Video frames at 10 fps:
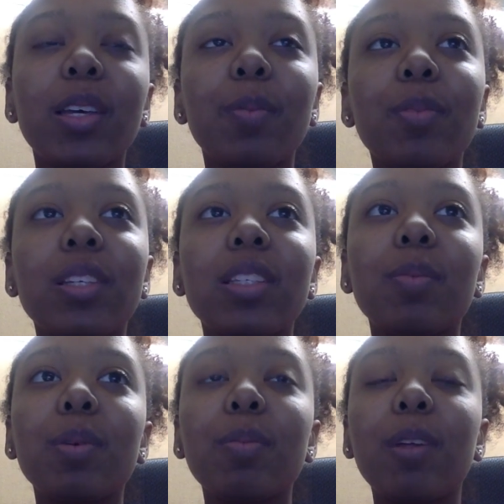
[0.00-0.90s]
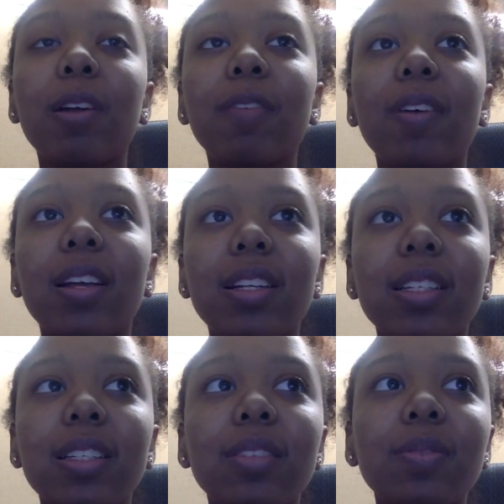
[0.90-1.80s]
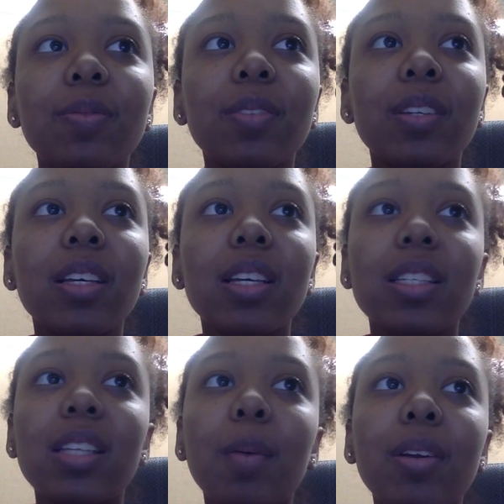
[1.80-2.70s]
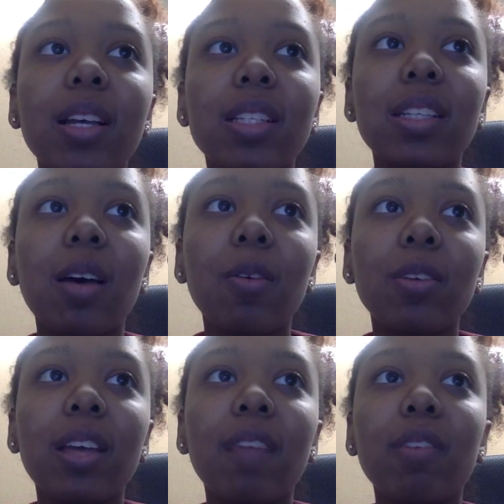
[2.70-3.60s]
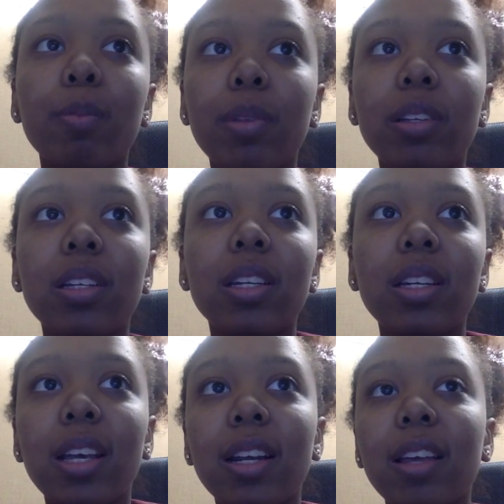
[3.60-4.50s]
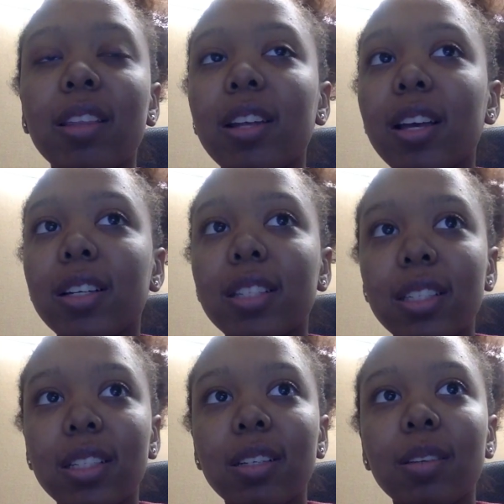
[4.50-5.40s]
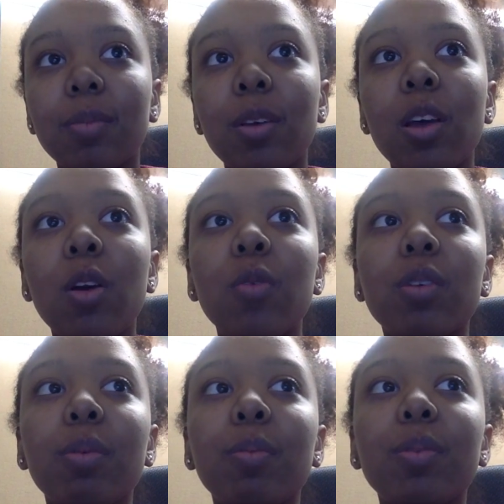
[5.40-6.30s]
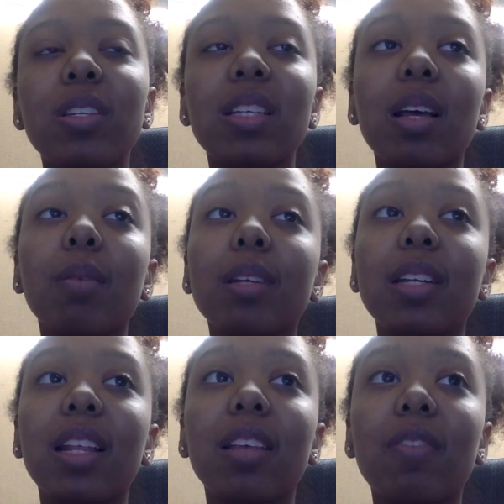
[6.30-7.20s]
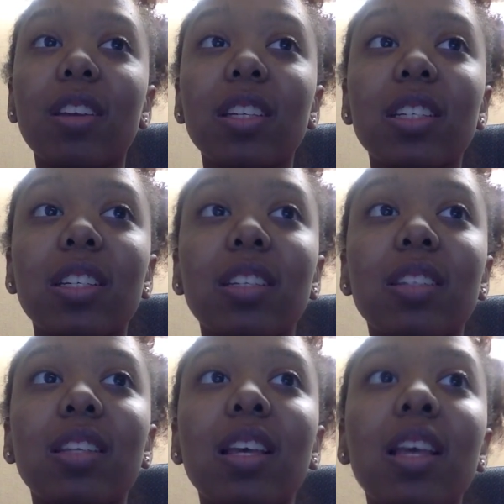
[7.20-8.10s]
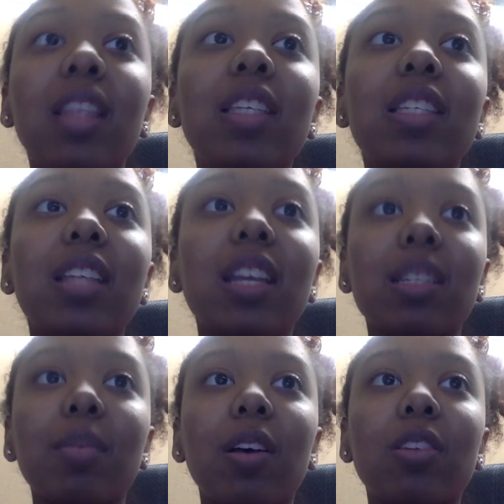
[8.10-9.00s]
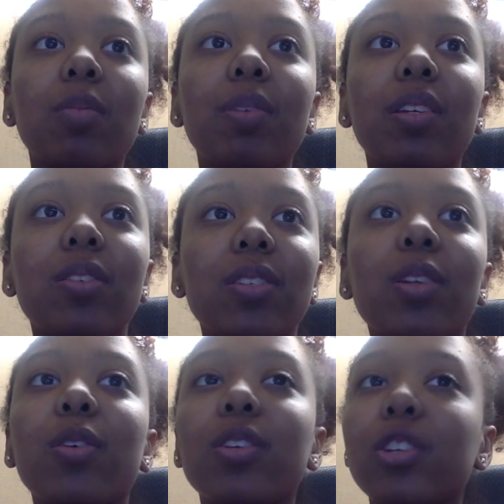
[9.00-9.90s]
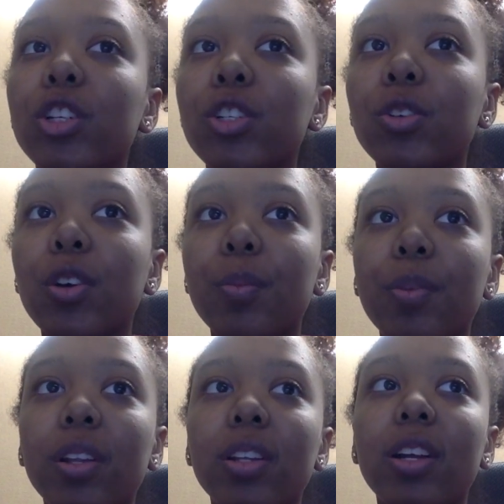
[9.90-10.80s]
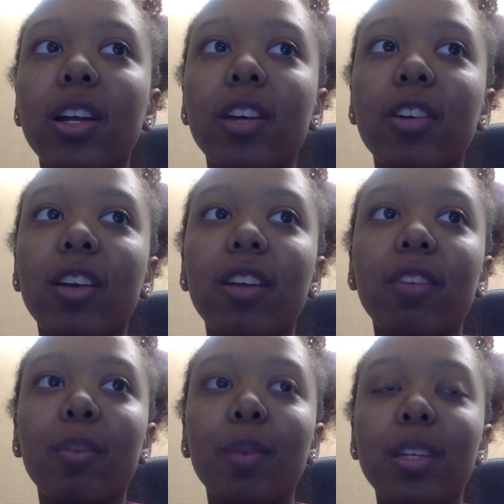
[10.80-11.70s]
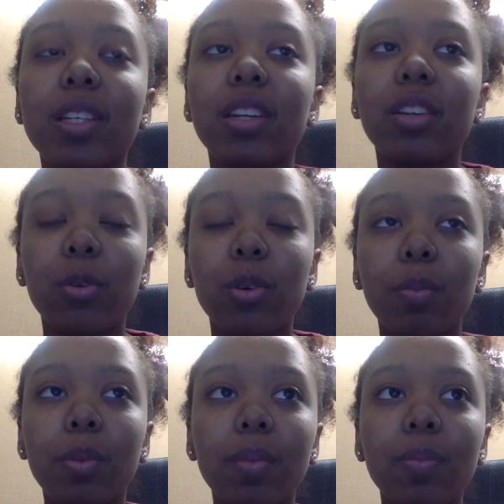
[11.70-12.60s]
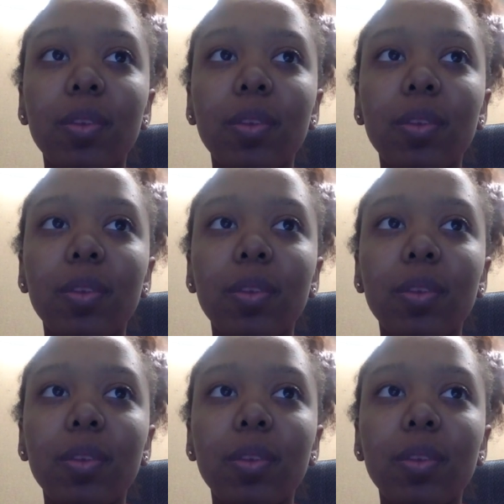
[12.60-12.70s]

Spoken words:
Millions of people are affected. Cyber attacks not only have the ability to take down the entire system, which would be used to complete daily functions, these attacks may also be used in order to destroy military-grade information and equipment.